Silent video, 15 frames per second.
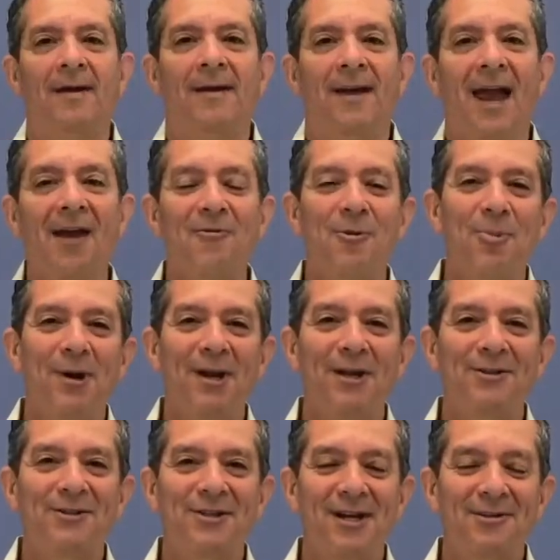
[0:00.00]
Hey everybody,
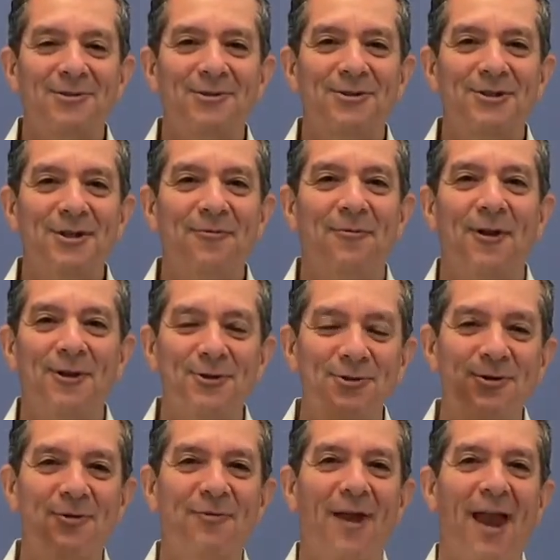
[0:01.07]
it's Dr. Steve
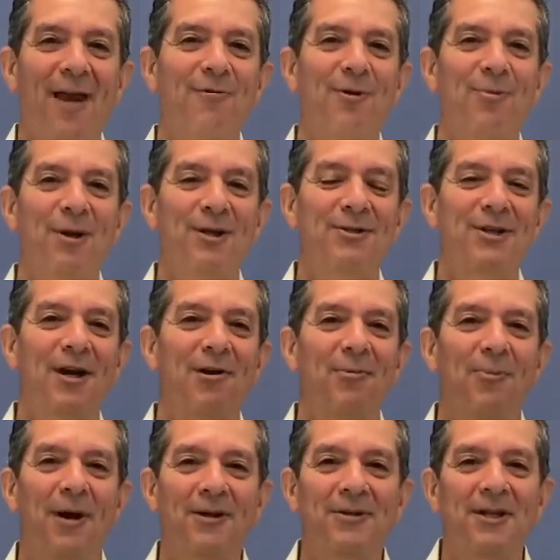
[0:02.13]
Fleischer of Everybody's
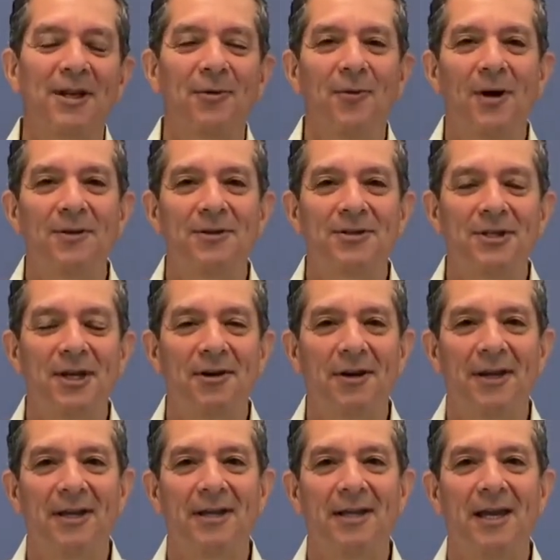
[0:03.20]
Chiropractic and Wellness here
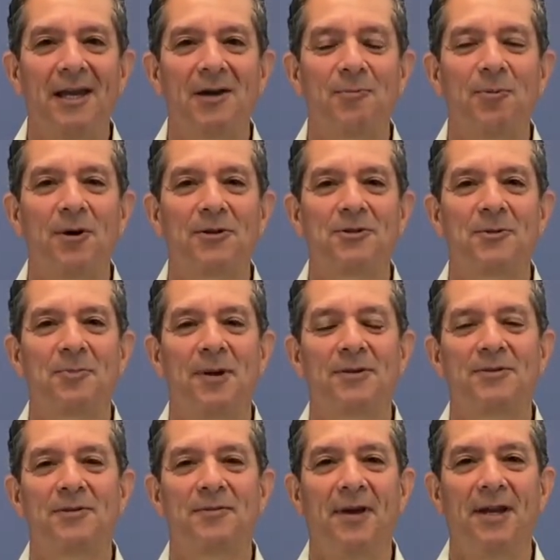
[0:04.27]
in King of Prussia,
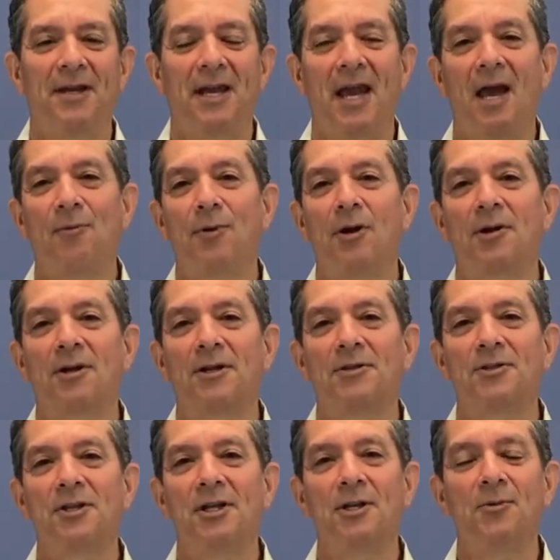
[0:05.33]
Pennsylvania, and we are
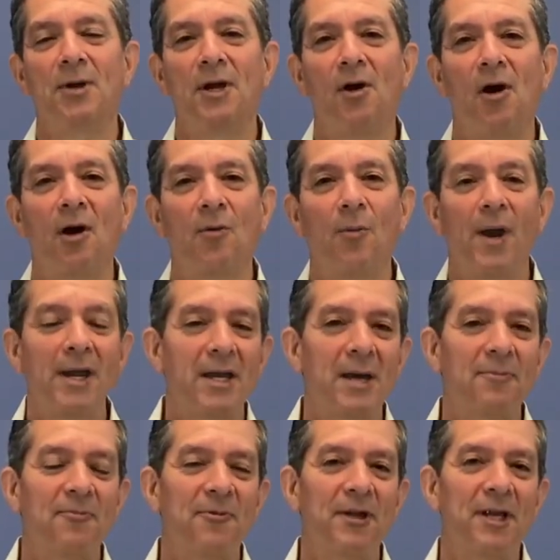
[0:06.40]
continuing our Wake
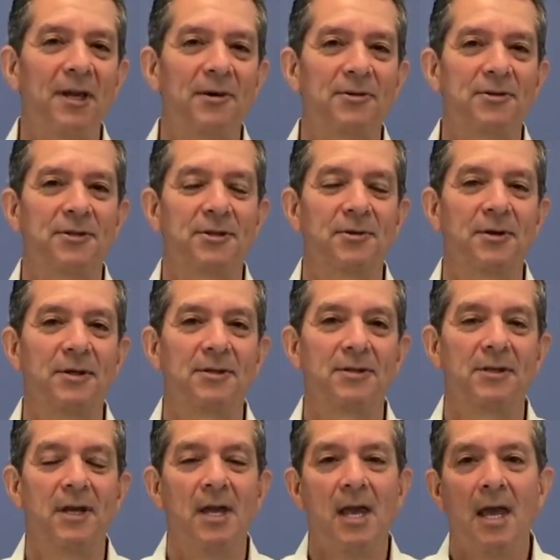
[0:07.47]
Up video
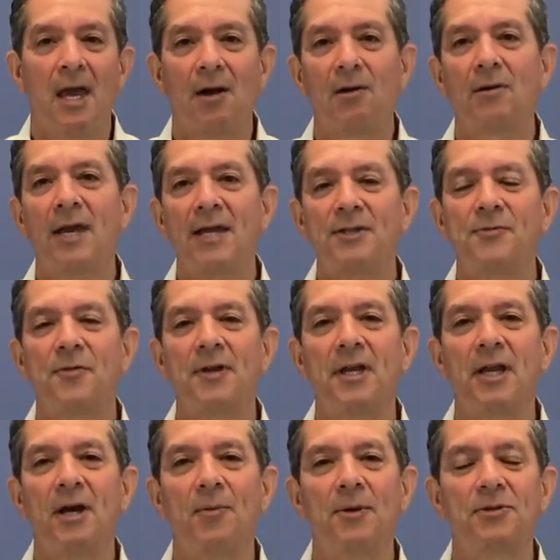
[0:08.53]
series. In our last
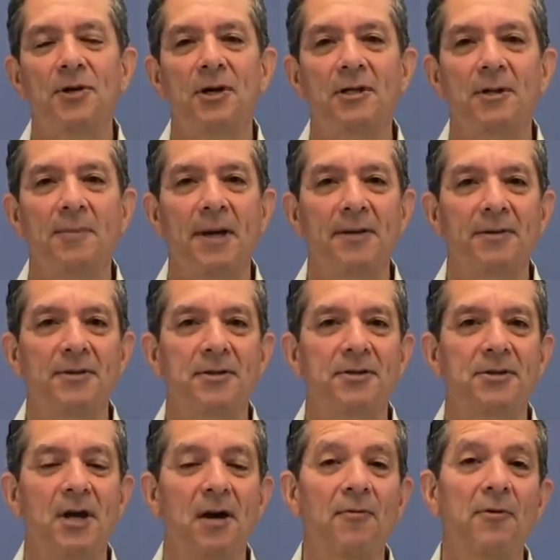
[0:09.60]
video, we talked about the
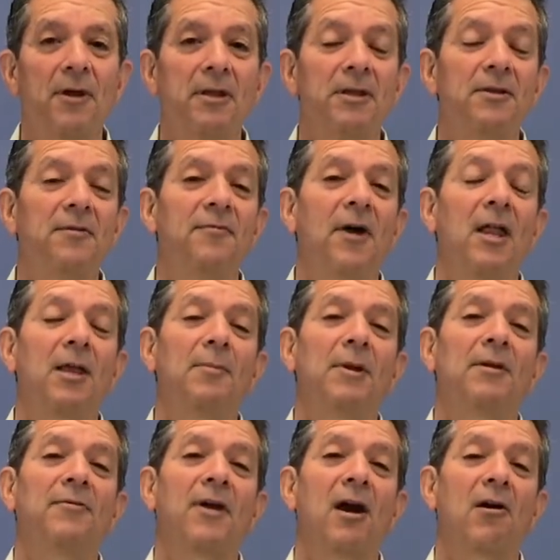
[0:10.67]
discovery and the
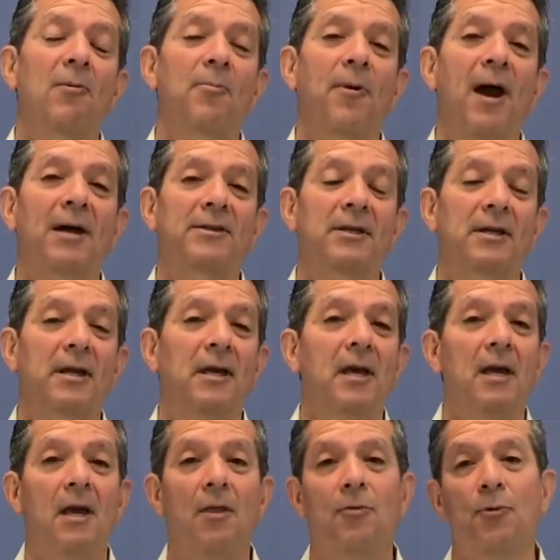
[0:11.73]
development of chiropractic
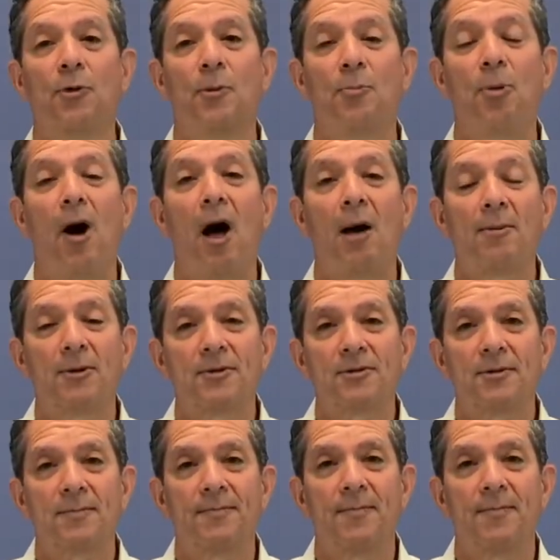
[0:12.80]
through the Palmers.